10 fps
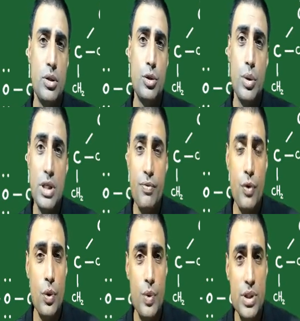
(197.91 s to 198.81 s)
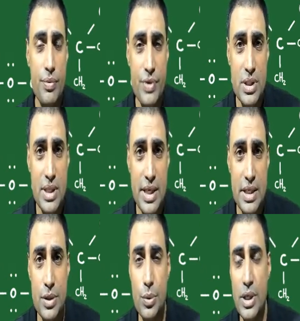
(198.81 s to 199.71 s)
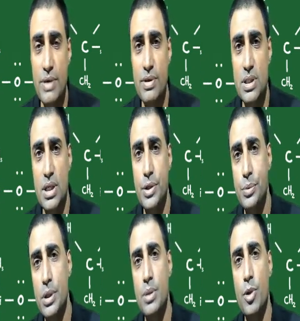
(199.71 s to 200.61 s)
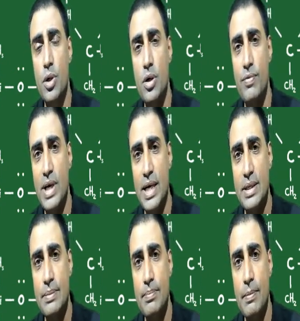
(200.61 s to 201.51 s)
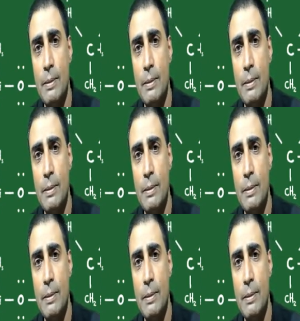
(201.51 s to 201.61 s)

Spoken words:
So Rutherford was the first scientist who gave us the nuclear model of an atom.